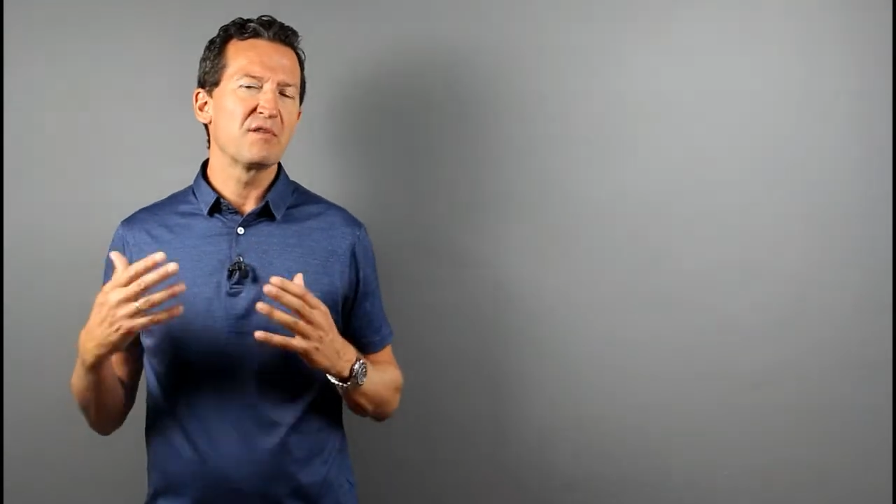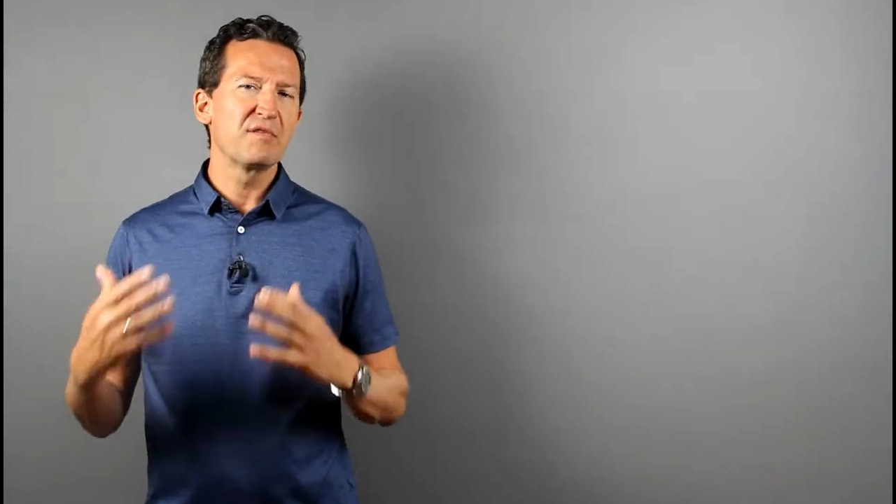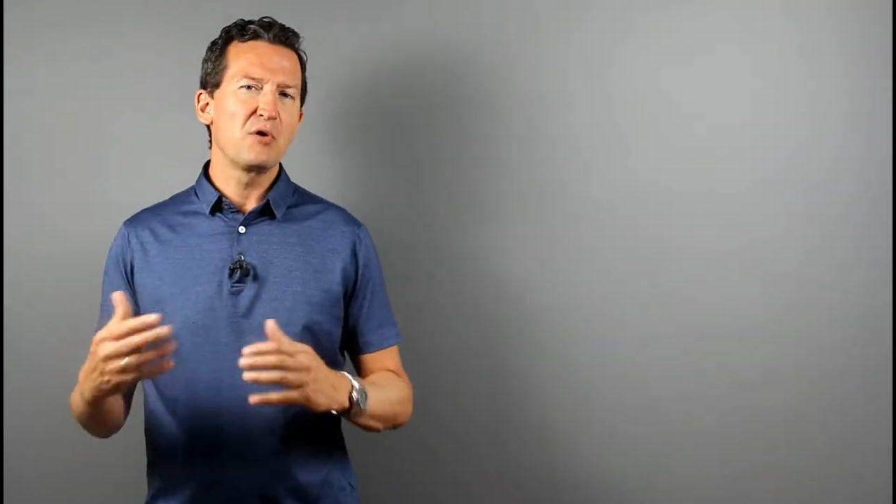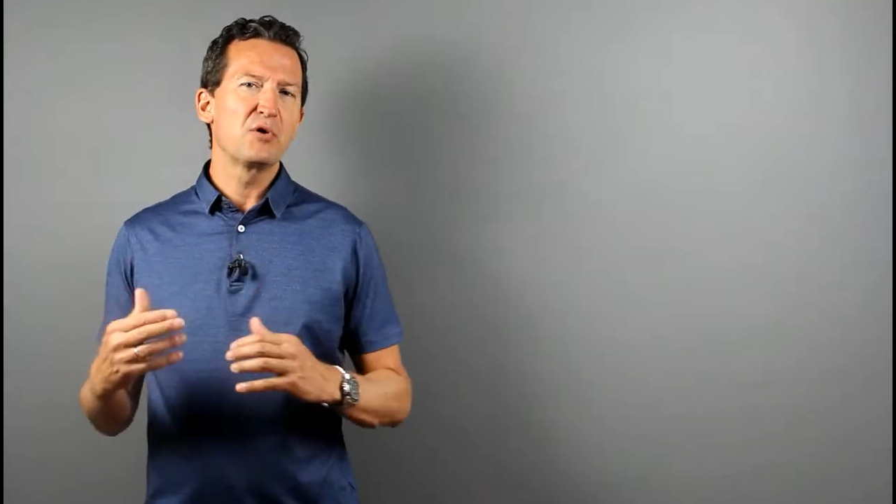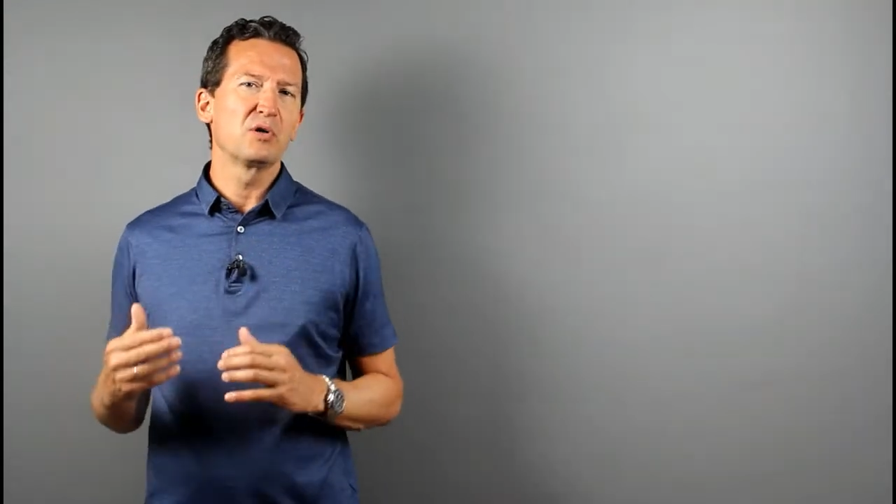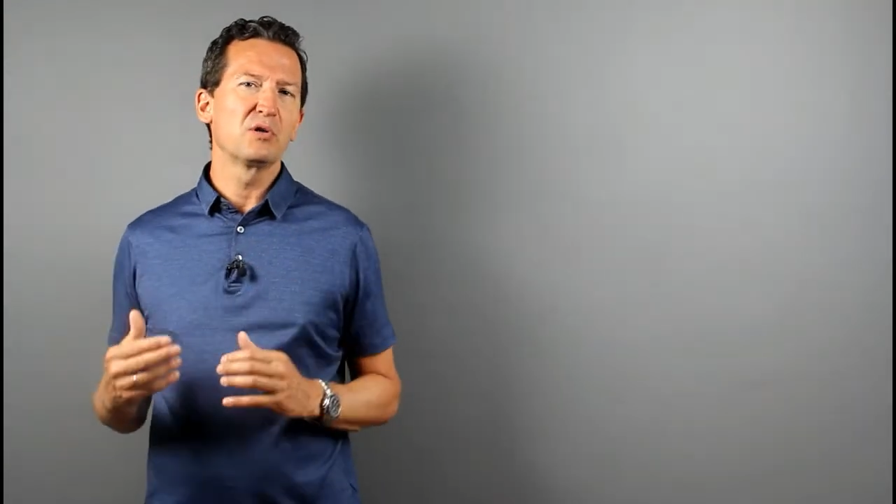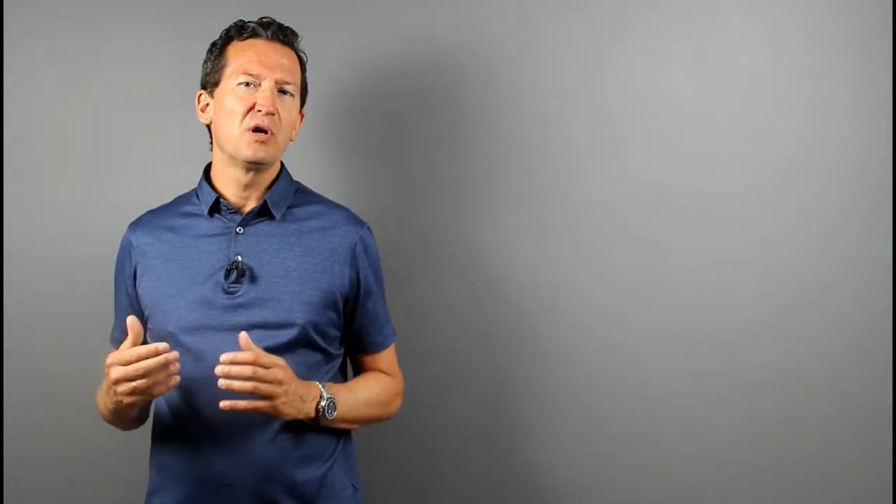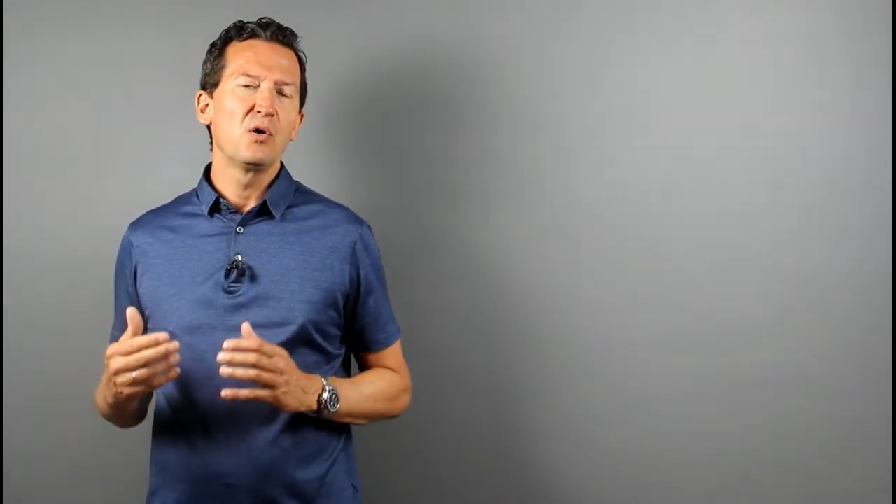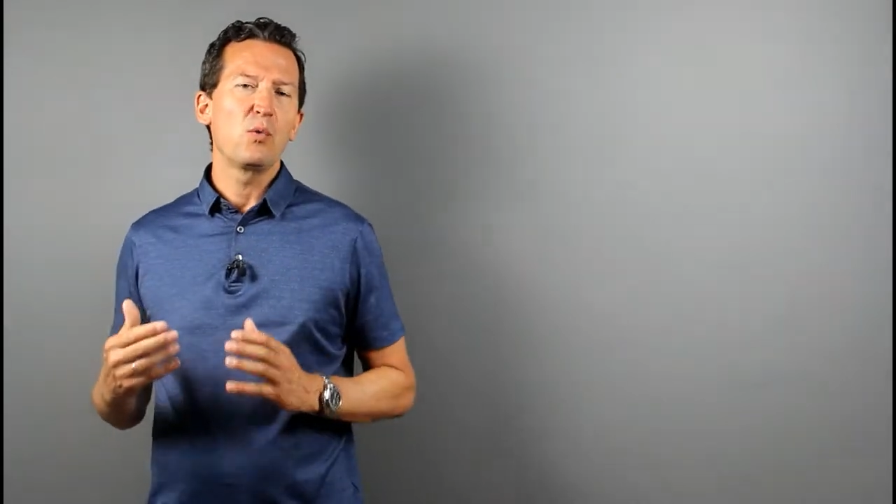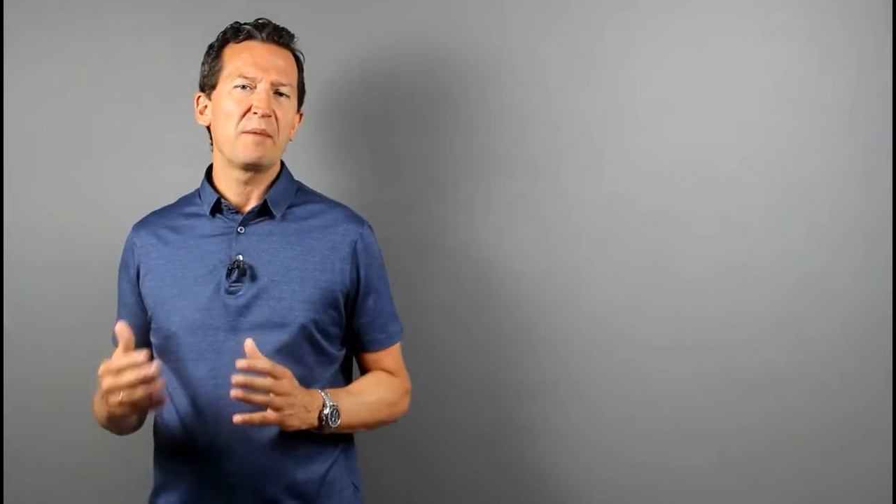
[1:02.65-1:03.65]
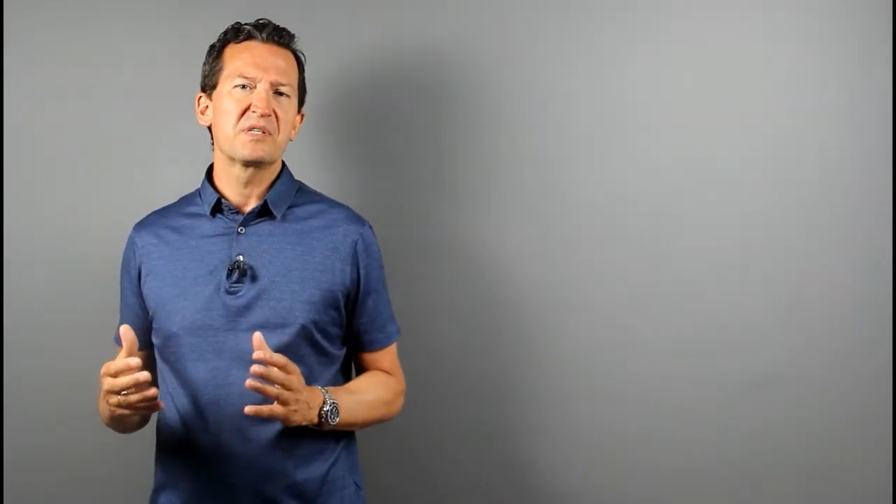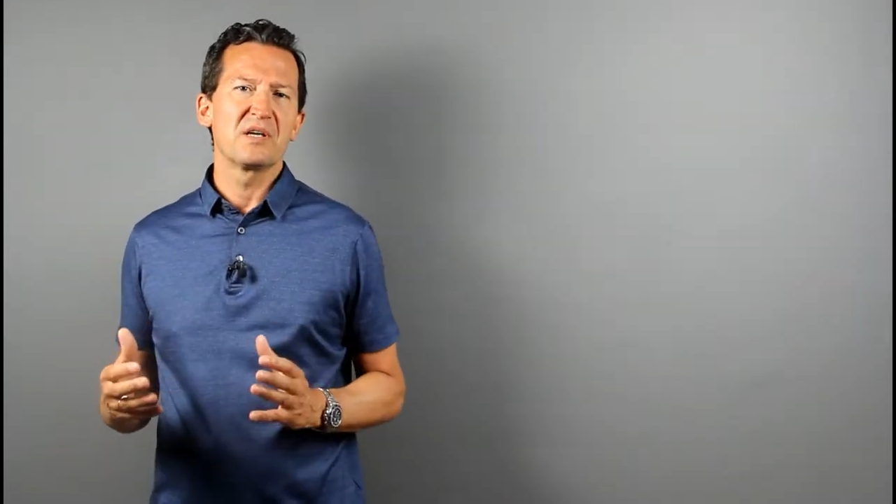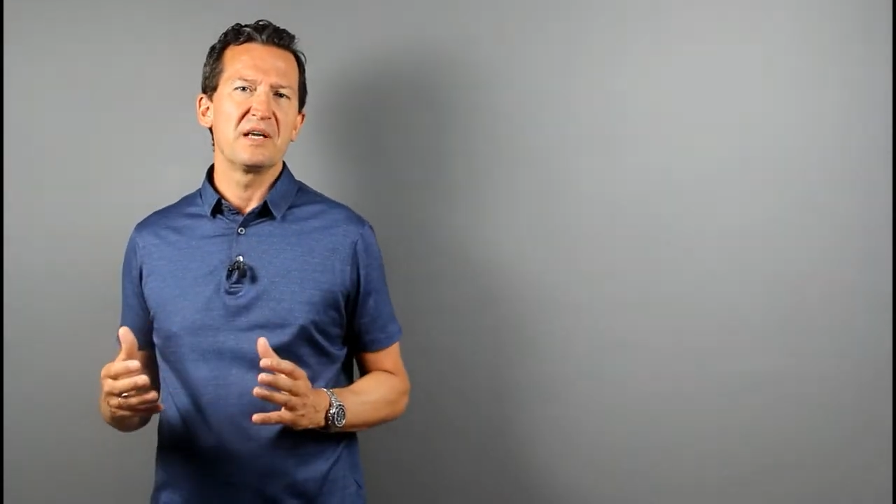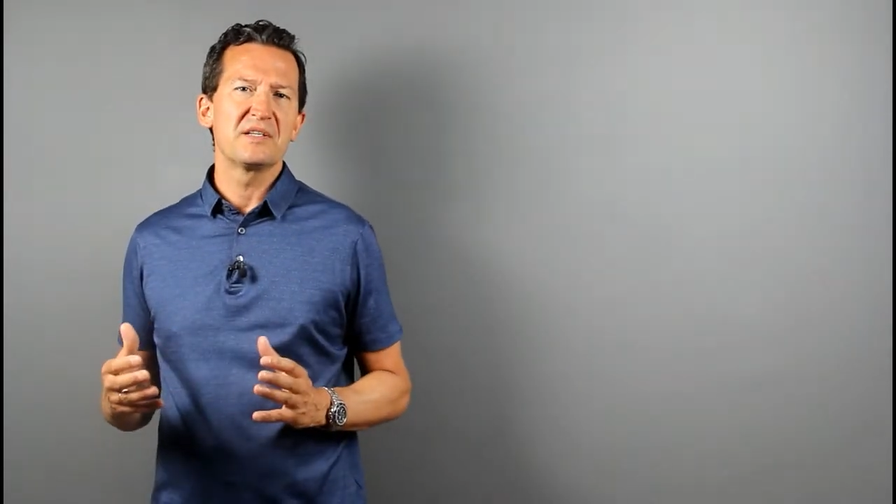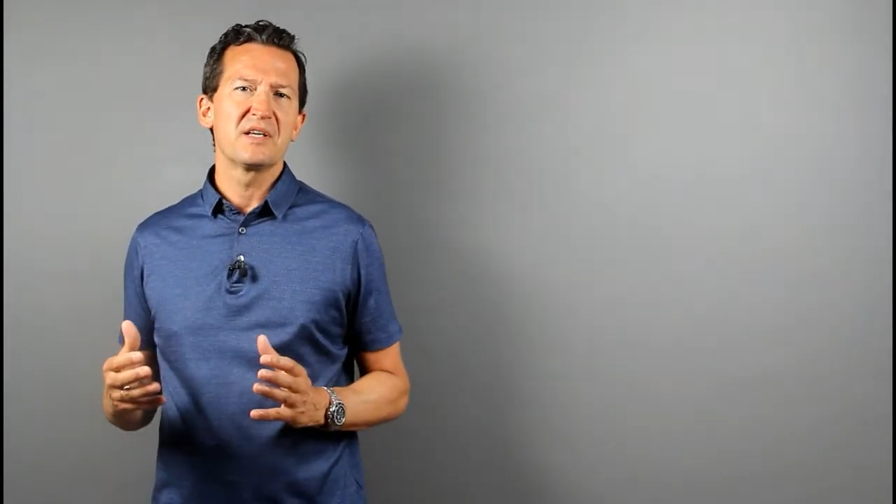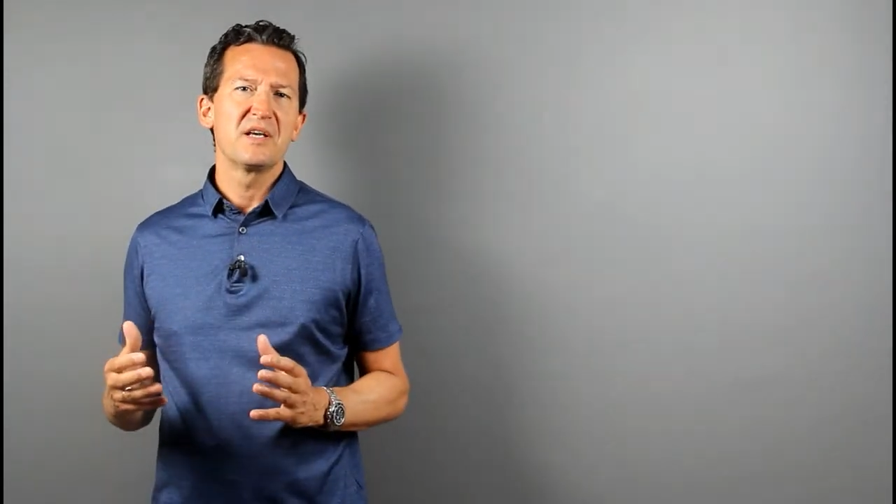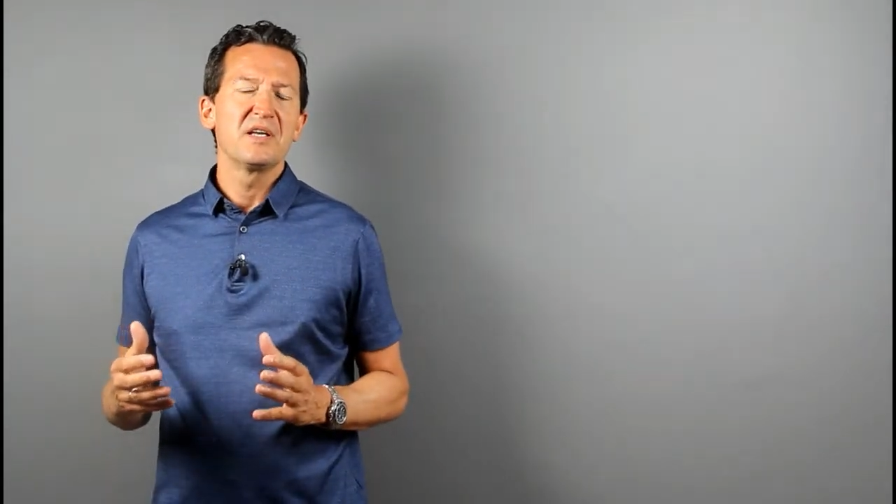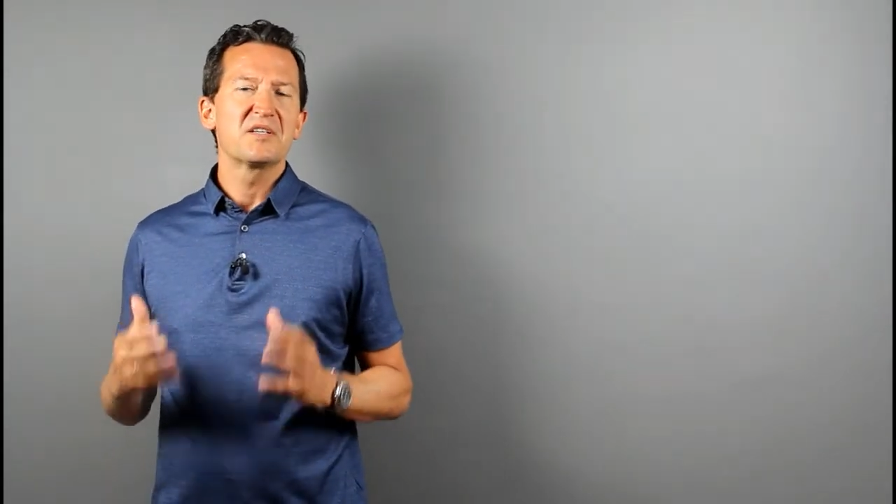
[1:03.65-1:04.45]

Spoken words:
of local websites